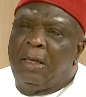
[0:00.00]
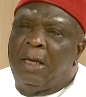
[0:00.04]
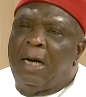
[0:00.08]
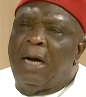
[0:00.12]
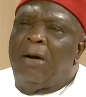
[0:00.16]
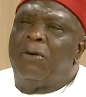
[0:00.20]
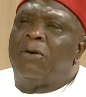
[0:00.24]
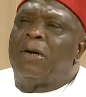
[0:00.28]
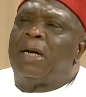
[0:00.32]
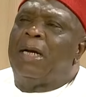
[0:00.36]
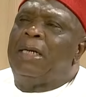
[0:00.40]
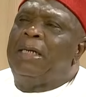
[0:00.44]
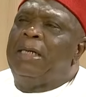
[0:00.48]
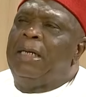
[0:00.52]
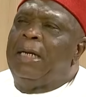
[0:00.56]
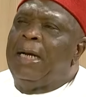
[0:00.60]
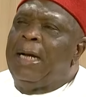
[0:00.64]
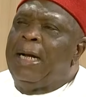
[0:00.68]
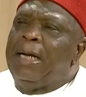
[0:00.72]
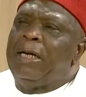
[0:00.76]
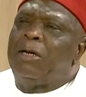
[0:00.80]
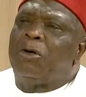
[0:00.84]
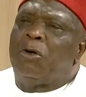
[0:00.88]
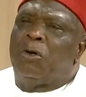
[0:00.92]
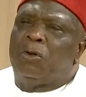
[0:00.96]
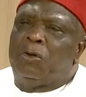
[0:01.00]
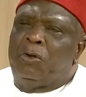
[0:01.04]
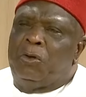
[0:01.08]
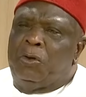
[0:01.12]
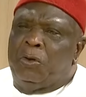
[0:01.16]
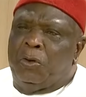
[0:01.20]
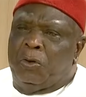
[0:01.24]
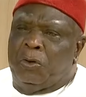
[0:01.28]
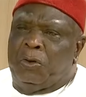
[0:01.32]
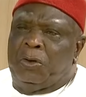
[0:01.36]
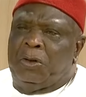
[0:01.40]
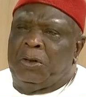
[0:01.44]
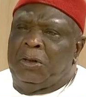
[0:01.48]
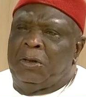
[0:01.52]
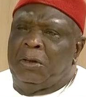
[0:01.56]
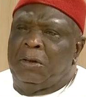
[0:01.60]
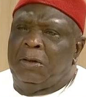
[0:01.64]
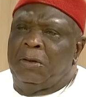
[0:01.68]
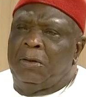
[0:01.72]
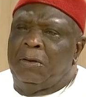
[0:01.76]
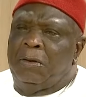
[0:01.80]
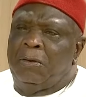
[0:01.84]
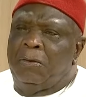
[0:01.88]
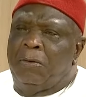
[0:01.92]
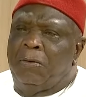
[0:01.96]
How can a high court judge
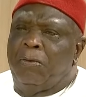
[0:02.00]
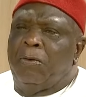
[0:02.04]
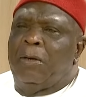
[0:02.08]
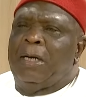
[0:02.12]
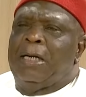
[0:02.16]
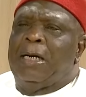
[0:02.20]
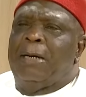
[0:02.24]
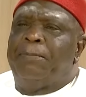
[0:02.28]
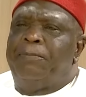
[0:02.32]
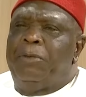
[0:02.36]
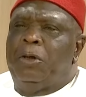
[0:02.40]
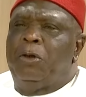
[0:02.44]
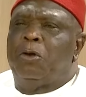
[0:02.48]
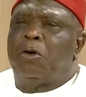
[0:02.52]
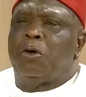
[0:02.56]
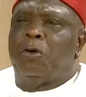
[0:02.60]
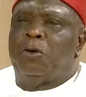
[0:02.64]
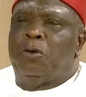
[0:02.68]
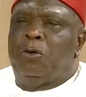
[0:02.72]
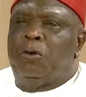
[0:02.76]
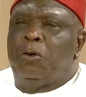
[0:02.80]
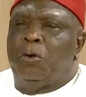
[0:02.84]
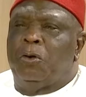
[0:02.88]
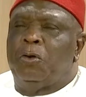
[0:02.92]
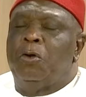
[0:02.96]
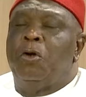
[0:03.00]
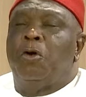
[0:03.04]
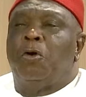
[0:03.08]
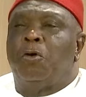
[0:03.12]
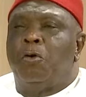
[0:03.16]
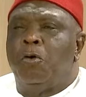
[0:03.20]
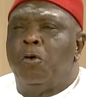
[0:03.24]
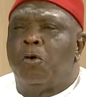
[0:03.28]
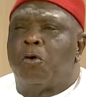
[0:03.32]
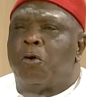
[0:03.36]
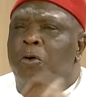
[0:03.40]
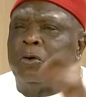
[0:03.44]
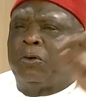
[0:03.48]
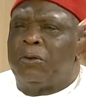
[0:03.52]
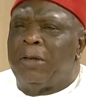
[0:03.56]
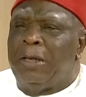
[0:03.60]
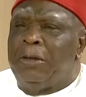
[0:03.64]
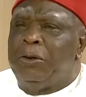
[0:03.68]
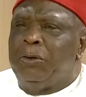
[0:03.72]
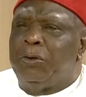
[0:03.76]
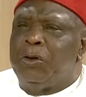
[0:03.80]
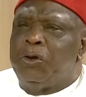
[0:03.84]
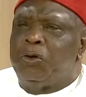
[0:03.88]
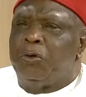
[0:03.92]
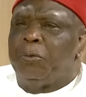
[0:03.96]
or an appeal court judge go
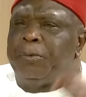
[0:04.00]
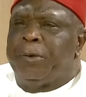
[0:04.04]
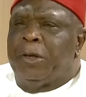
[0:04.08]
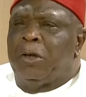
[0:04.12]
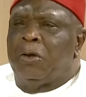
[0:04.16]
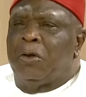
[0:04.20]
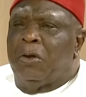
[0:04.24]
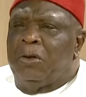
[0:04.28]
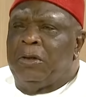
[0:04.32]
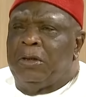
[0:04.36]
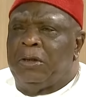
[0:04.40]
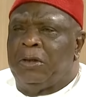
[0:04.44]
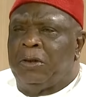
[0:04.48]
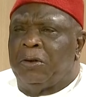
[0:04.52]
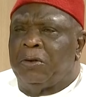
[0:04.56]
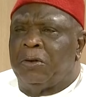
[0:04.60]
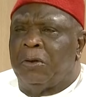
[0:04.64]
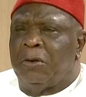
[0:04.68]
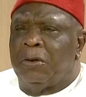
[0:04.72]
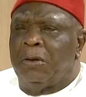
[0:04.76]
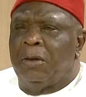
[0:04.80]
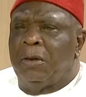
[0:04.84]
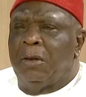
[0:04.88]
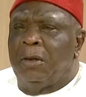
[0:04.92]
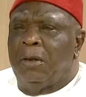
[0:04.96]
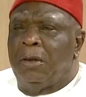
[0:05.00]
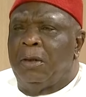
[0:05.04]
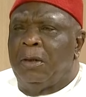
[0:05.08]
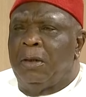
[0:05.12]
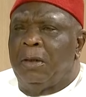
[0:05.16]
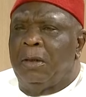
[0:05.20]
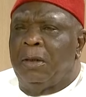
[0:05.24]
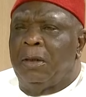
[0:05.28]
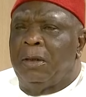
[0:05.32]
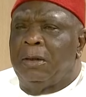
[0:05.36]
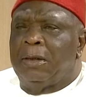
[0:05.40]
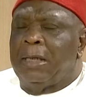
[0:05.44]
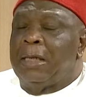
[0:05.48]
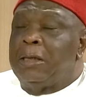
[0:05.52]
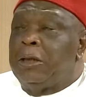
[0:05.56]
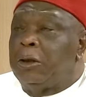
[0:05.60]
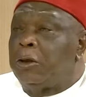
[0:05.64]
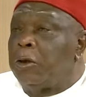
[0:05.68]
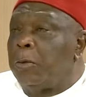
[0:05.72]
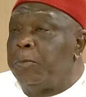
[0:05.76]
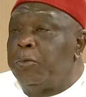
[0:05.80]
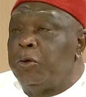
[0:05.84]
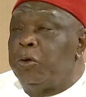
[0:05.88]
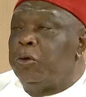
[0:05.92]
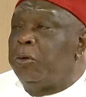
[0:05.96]
contrary to a Supreme Court decision that is
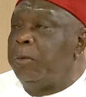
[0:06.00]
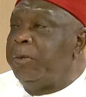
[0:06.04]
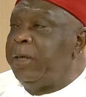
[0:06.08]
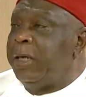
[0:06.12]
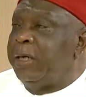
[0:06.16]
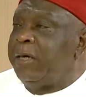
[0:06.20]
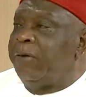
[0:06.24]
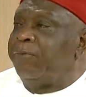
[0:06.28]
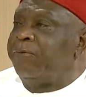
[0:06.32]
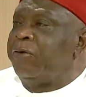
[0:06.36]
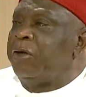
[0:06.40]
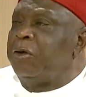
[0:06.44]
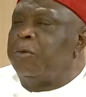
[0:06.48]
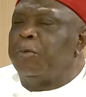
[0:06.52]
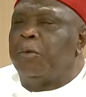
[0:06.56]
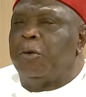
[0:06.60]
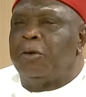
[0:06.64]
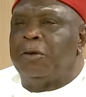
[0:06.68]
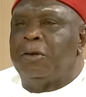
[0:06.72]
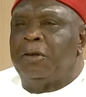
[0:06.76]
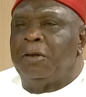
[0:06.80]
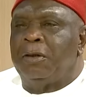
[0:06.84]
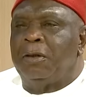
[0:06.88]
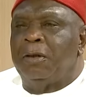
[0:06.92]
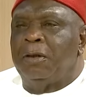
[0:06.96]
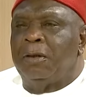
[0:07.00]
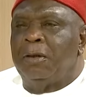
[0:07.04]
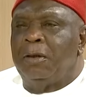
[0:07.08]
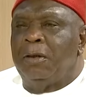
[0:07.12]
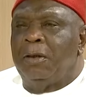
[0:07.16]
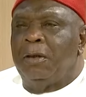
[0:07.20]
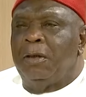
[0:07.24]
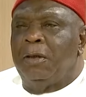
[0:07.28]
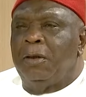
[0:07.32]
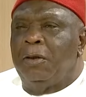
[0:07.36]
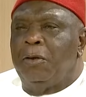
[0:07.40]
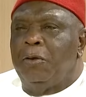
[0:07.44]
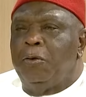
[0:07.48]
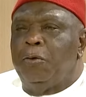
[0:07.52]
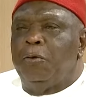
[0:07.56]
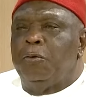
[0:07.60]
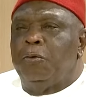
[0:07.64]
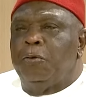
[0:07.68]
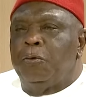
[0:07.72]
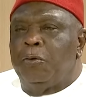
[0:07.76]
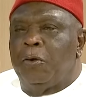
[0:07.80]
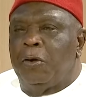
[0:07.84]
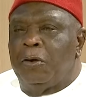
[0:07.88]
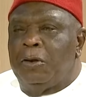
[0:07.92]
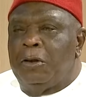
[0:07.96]
supposed to be a reference point? You
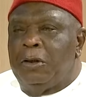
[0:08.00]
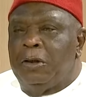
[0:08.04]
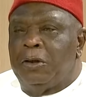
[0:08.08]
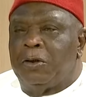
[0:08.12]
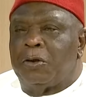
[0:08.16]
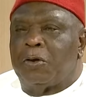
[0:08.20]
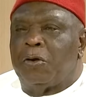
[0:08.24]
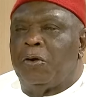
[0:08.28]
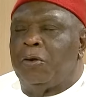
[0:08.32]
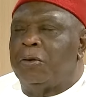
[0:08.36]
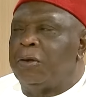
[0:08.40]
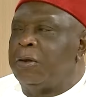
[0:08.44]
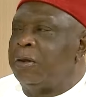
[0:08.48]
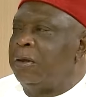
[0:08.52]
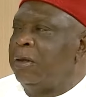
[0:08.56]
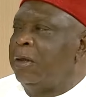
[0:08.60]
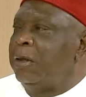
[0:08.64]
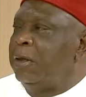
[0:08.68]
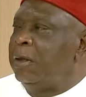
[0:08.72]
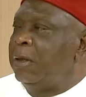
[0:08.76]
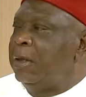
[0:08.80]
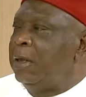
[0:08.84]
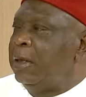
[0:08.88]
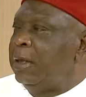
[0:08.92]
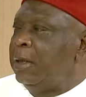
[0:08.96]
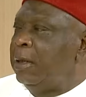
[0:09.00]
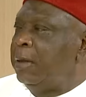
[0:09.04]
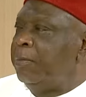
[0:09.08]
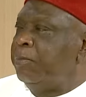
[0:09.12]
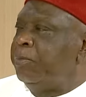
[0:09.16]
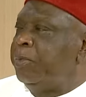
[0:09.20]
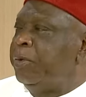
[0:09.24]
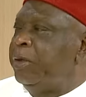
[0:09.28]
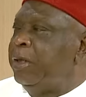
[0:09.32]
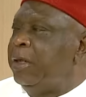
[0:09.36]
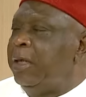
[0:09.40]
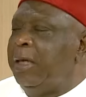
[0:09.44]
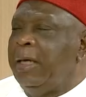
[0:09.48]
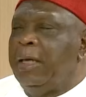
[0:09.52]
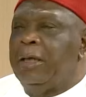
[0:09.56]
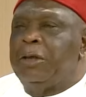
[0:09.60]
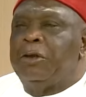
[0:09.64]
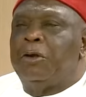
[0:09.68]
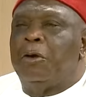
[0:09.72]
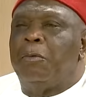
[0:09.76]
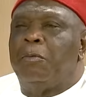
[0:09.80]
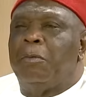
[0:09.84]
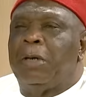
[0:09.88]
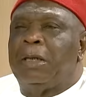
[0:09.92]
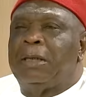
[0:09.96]
do not discuss
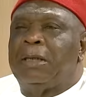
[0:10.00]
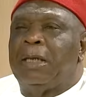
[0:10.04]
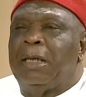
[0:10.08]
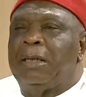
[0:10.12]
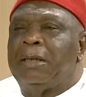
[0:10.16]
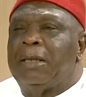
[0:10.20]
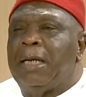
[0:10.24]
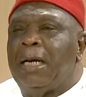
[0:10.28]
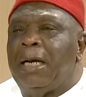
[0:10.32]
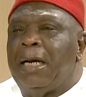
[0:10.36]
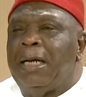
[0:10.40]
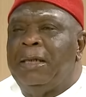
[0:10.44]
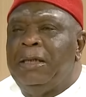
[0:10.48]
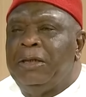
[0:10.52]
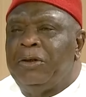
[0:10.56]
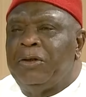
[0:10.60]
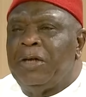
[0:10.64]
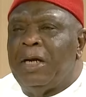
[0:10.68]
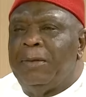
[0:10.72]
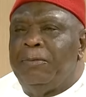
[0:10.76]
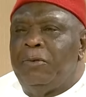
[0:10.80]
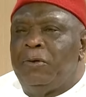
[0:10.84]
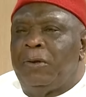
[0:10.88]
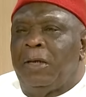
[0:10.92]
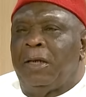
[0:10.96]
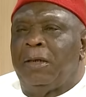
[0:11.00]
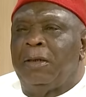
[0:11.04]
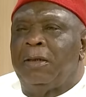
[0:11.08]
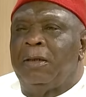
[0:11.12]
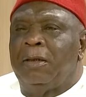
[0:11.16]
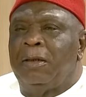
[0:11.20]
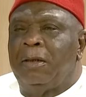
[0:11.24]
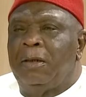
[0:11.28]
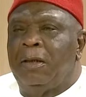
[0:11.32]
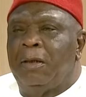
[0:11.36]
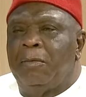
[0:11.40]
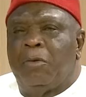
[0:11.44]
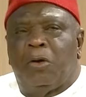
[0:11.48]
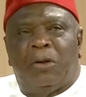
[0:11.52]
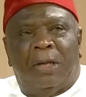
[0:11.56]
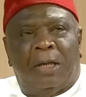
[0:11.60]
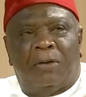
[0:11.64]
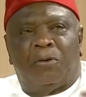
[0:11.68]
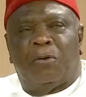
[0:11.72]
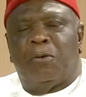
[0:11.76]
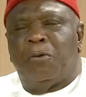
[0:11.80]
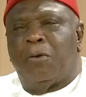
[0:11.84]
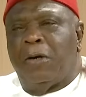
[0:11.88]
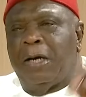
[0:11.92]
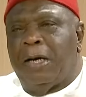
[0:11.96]
pre-election matters at the tribunal. But
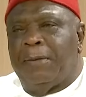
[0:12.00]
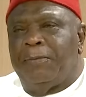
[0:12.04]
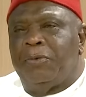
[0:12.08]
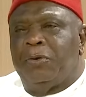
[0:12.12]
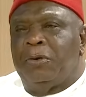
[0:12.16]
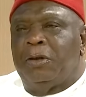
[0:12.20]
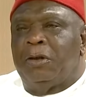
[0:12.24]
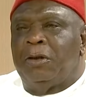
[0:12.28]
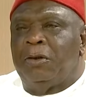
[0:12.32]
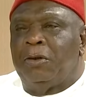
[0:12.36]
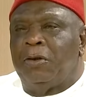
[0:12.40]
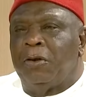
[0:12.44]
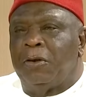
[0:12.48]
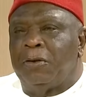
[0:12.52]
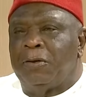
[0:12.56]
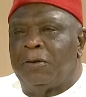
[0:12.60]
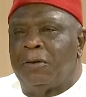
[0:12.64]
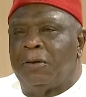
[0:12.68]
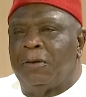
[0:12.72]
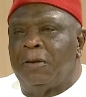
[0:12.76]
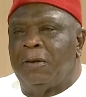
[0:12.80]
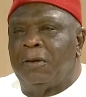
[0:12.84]
that was what happened in Jos.